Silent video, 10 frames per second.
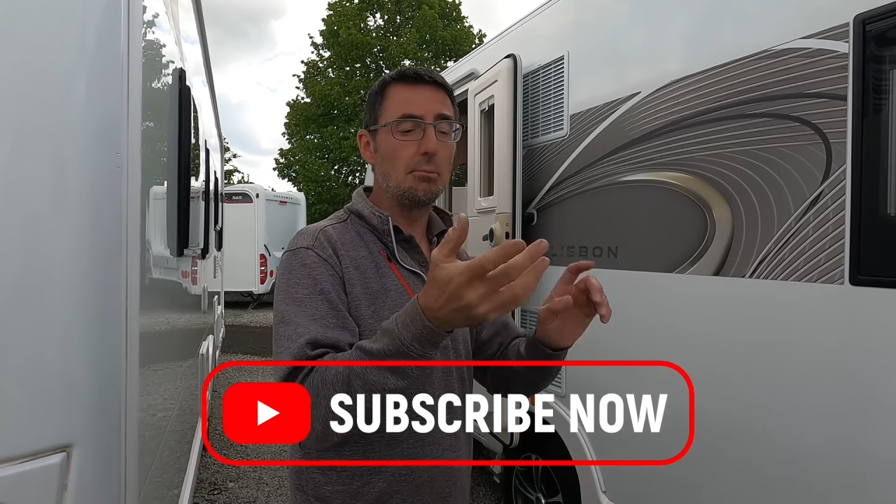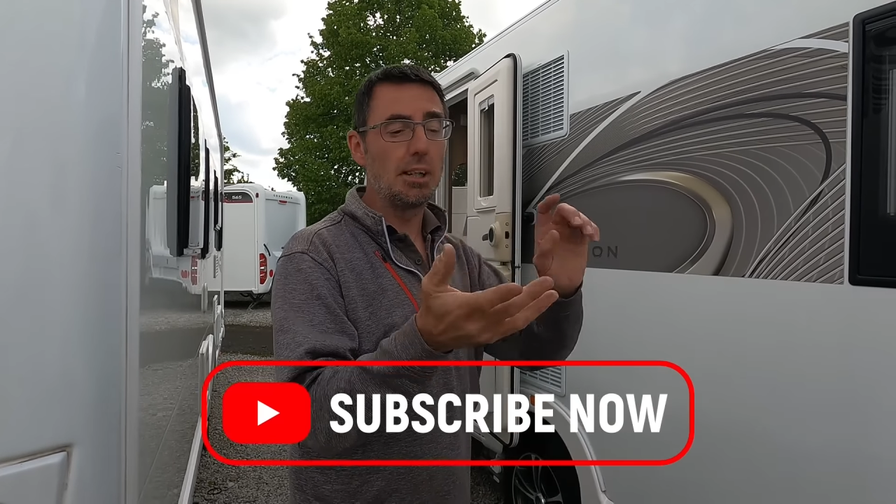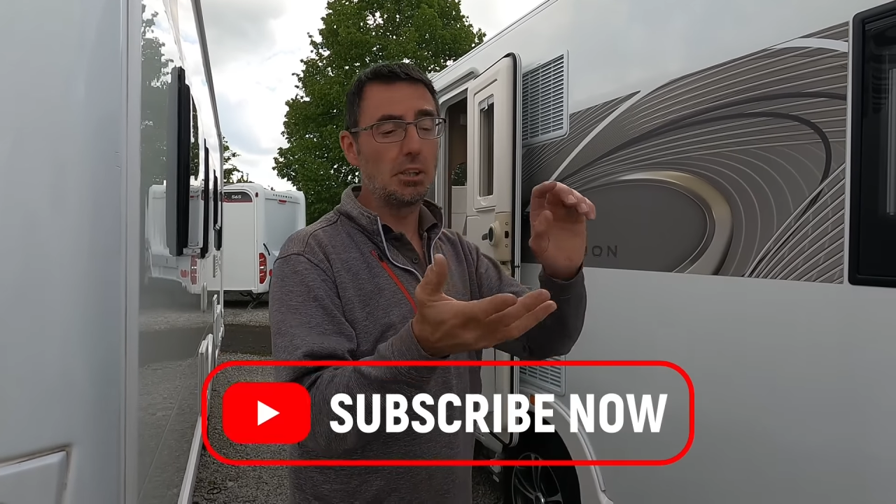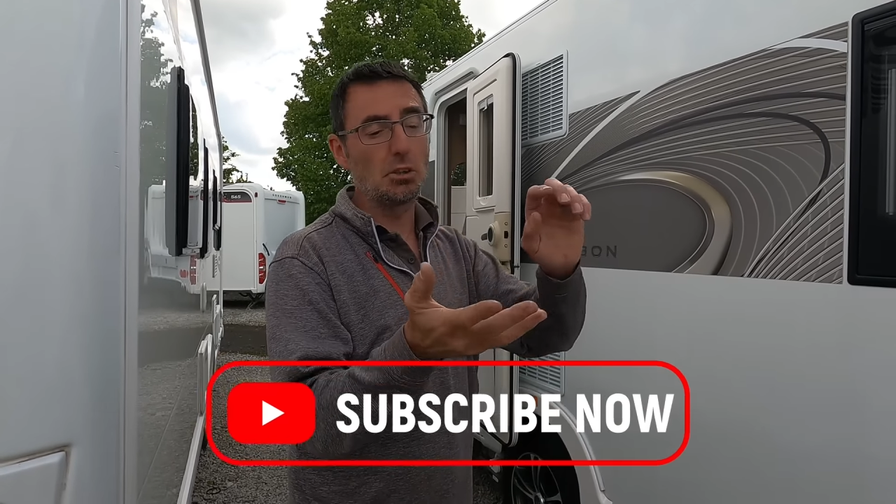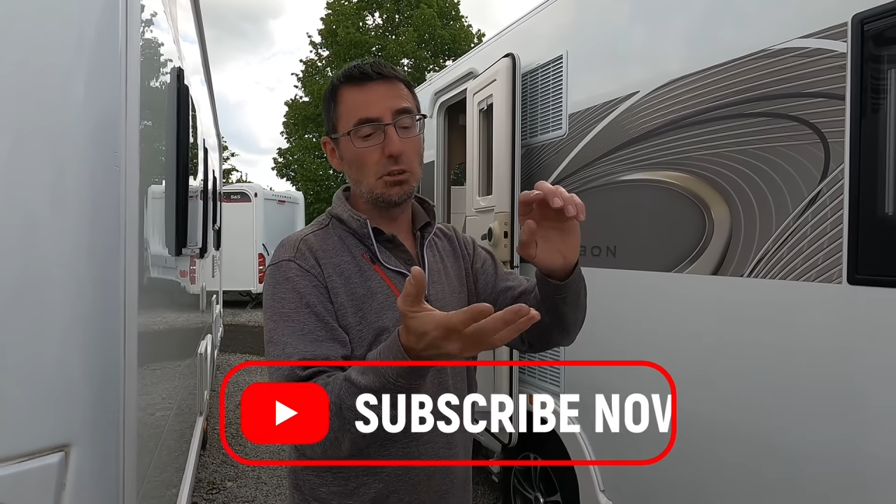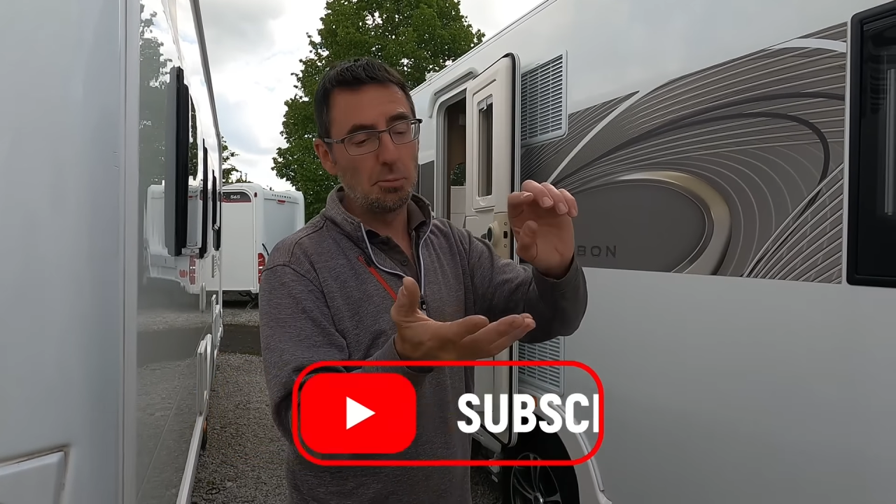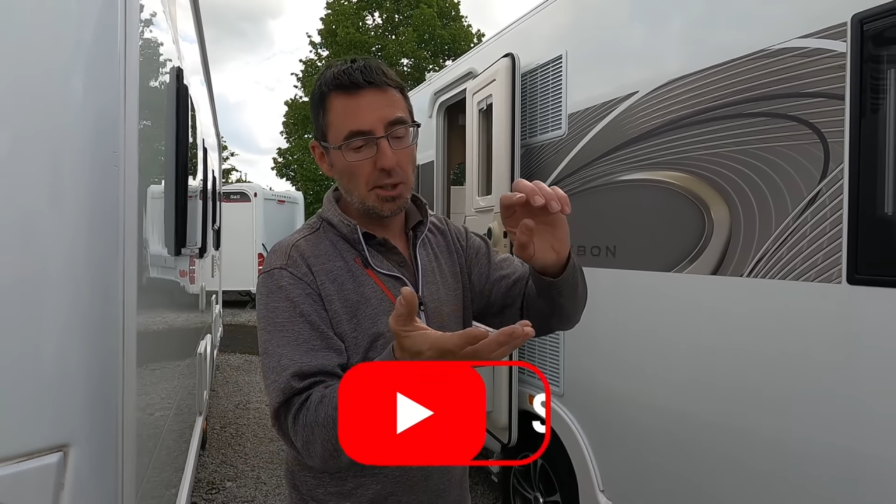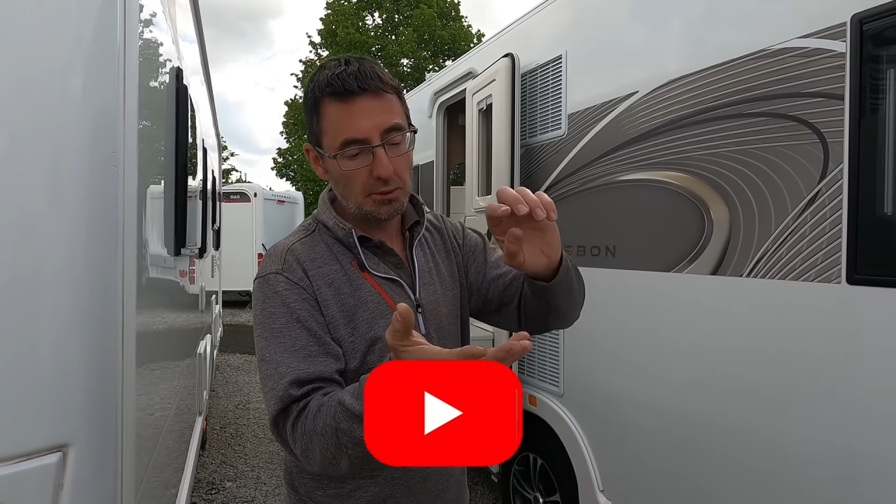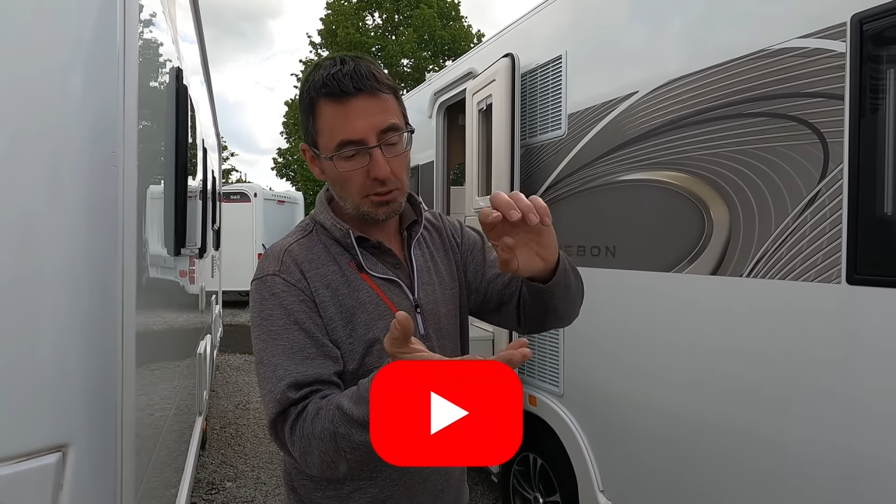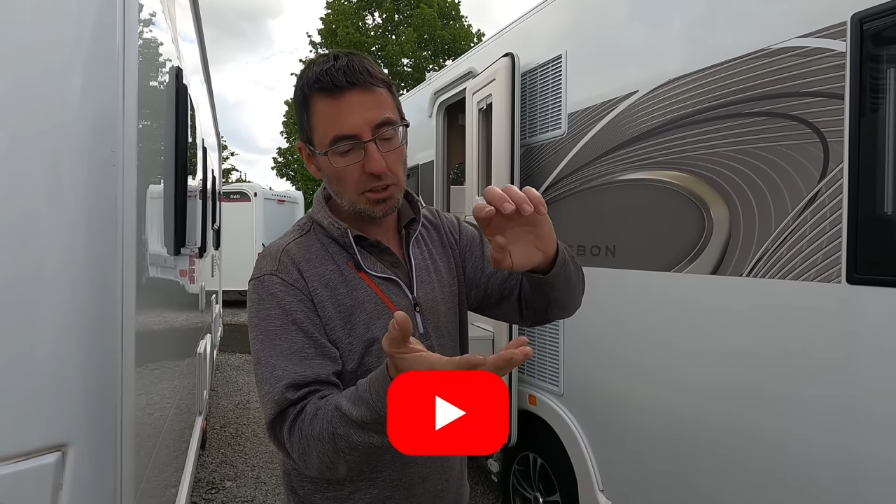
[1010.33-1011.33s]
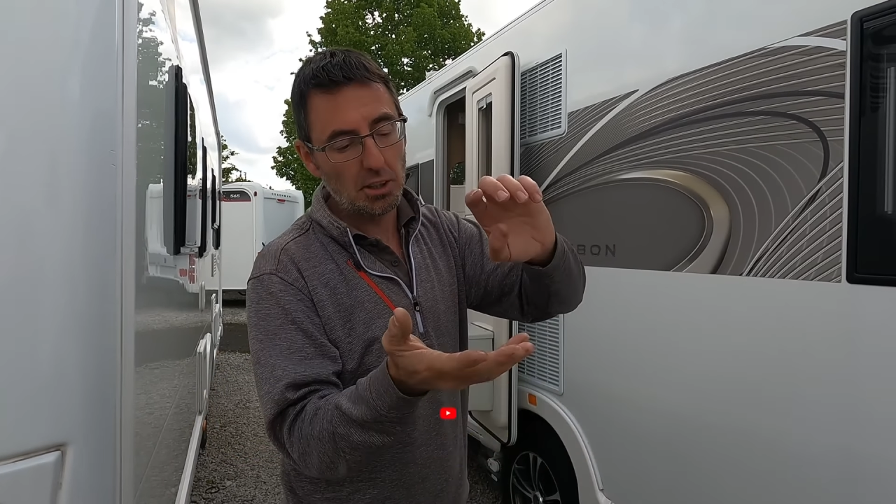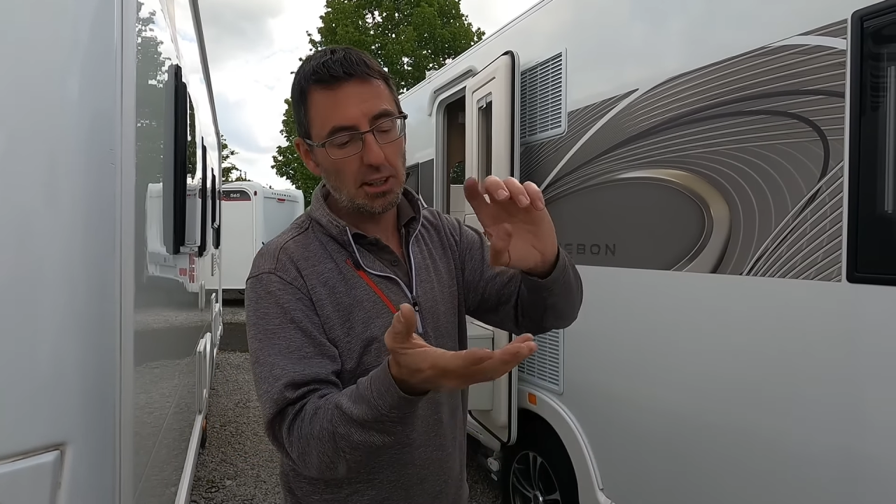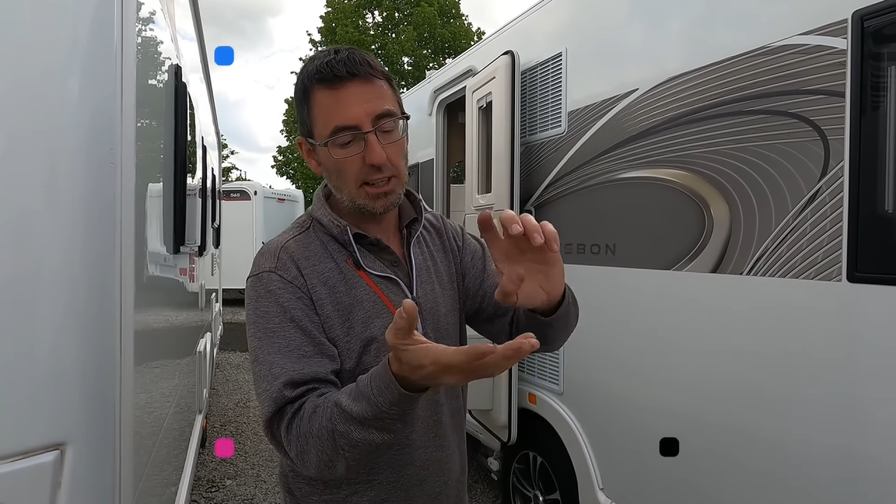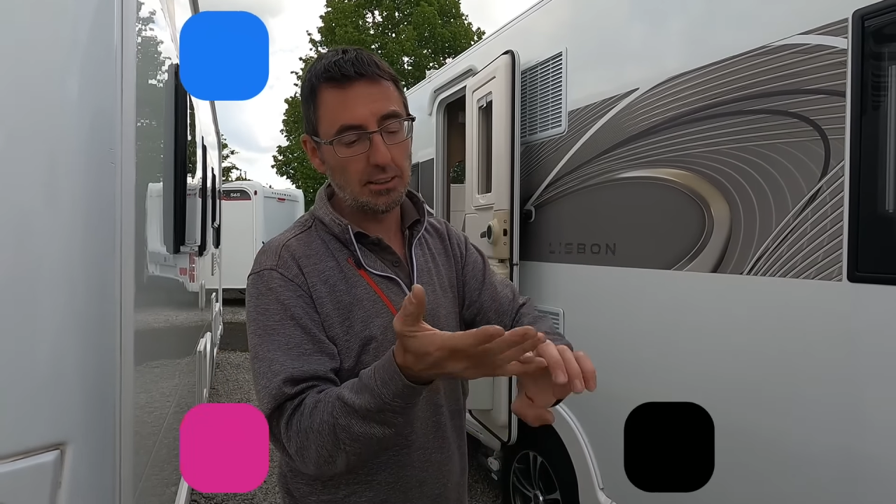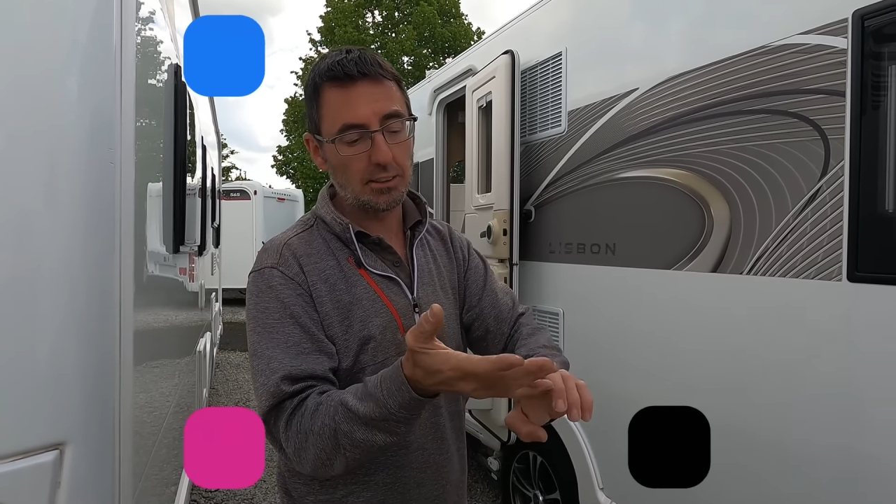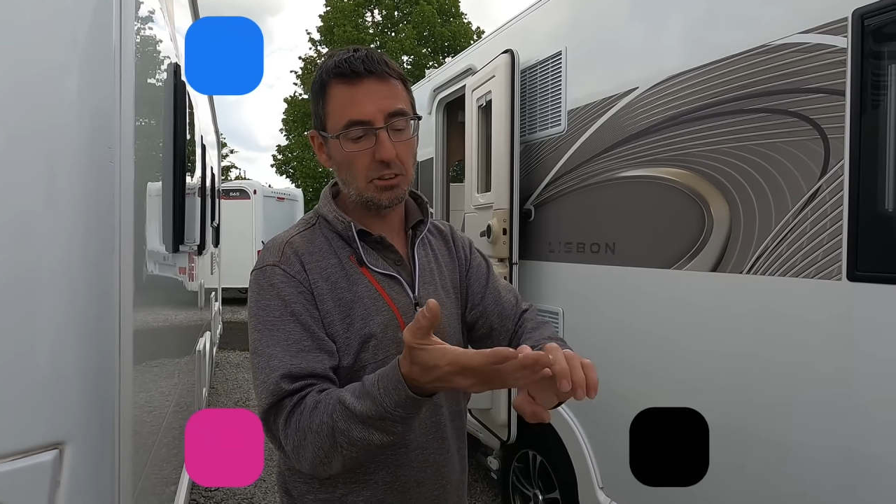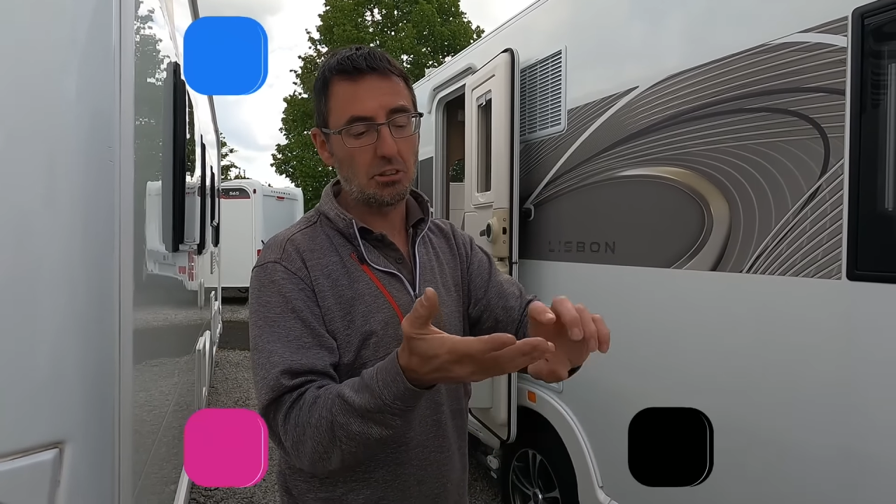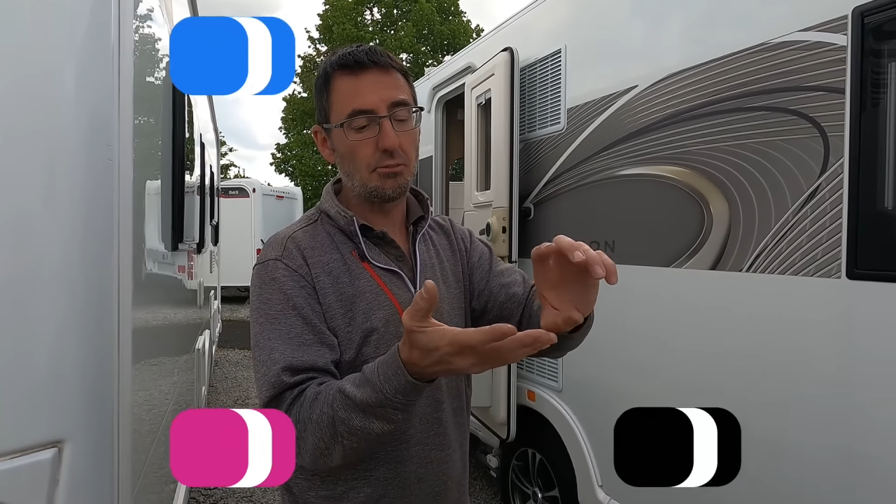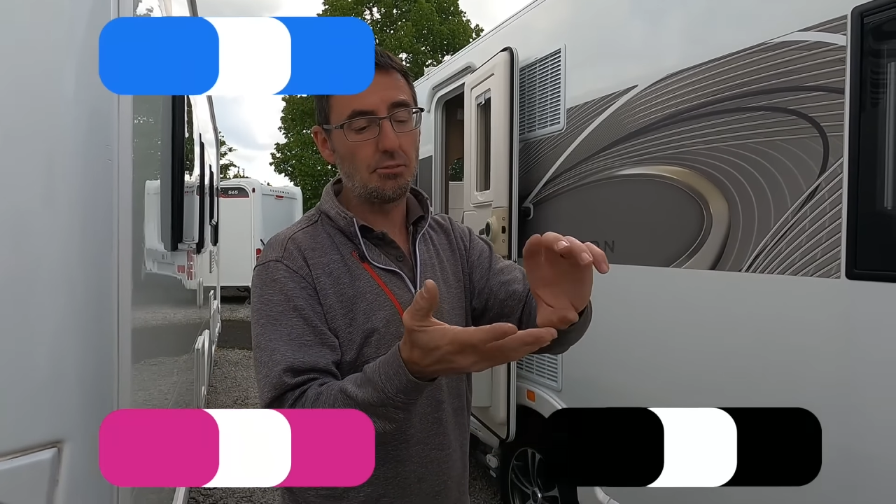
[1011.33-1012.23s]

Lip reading: make sure you've been over to Instagram,